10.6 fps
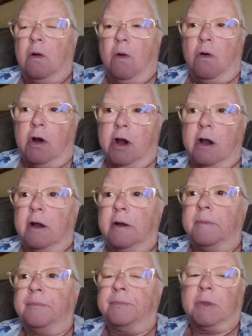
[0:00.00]
Or
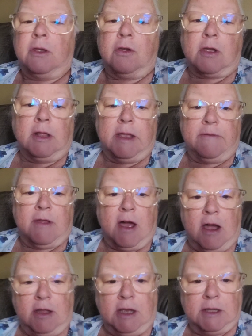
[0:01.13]
you could leave the
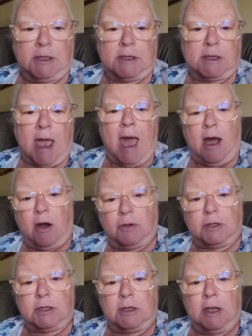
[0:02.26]
onions
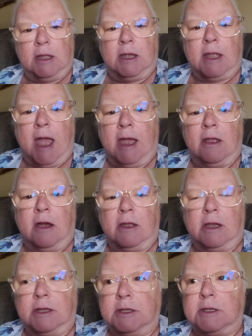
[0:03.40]
out and then add
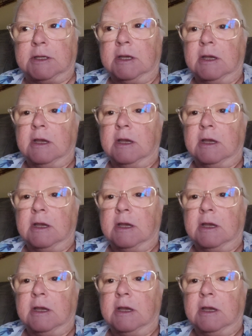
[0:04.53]
onions